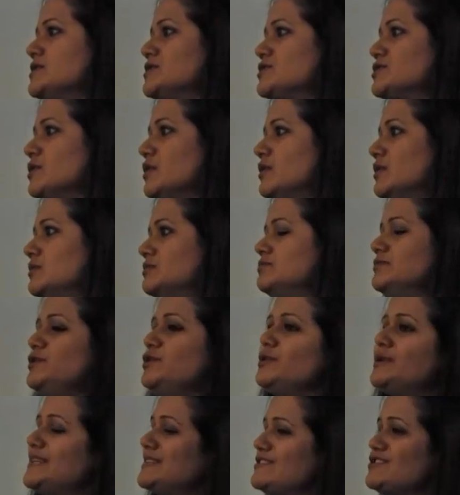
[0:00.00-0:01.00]
So
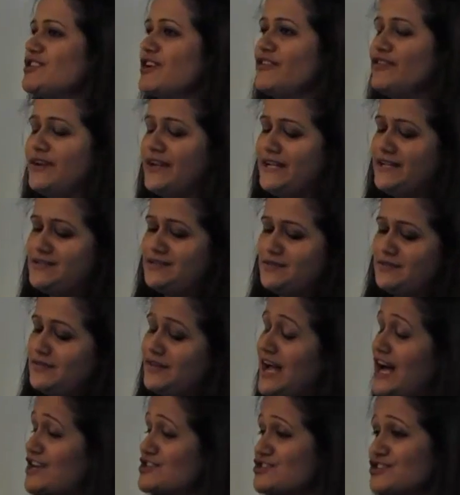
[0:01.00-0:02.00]
you can generate
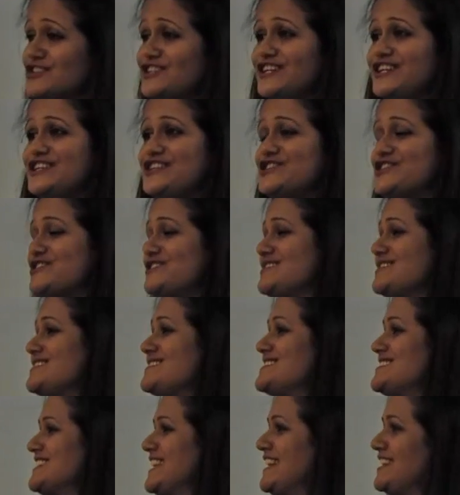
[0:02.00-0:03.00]
larger
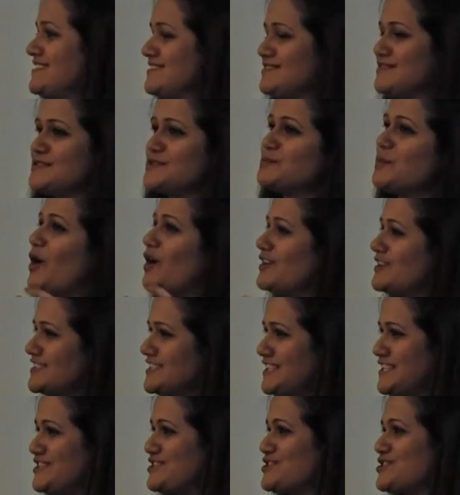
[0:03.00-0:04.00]
deletions, in smaller
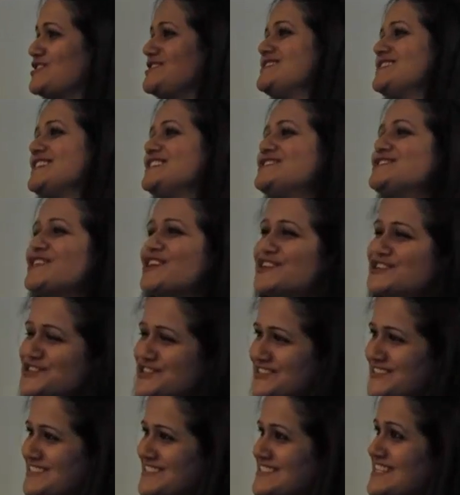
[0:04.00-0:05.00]
deletions,
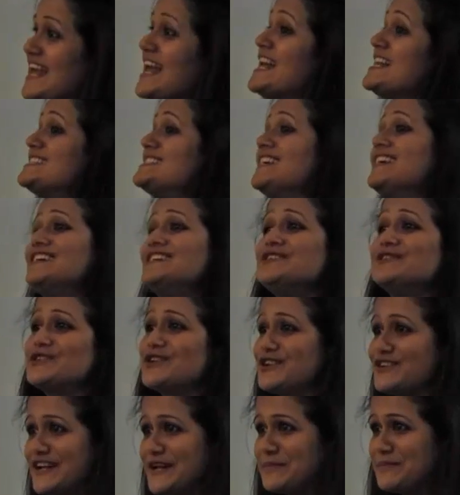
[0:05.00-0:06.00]
insertions, single
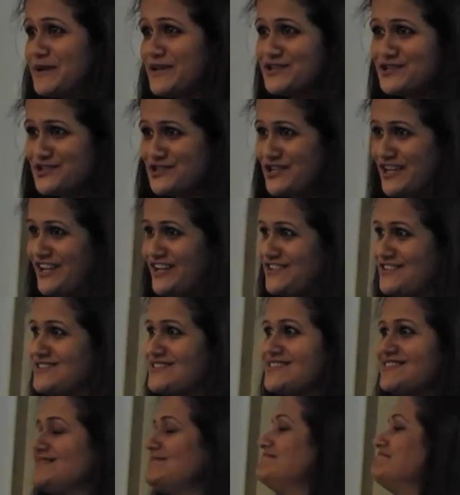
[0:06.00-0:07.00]
nucleotide base change.
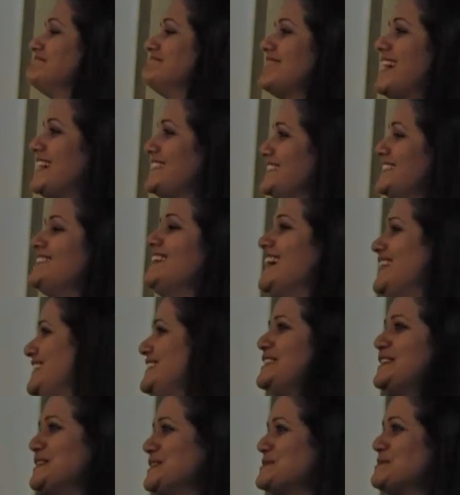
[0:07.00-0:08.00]
I think
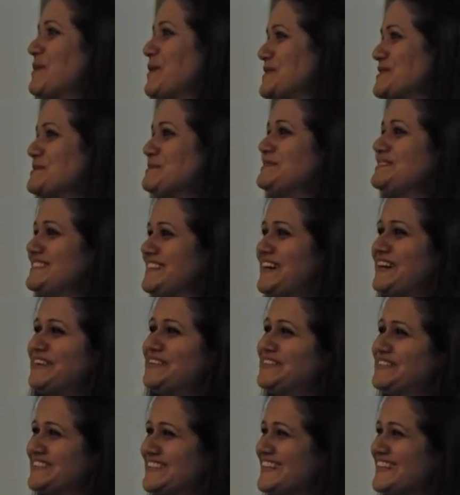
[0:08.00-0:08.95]
anything is possible now.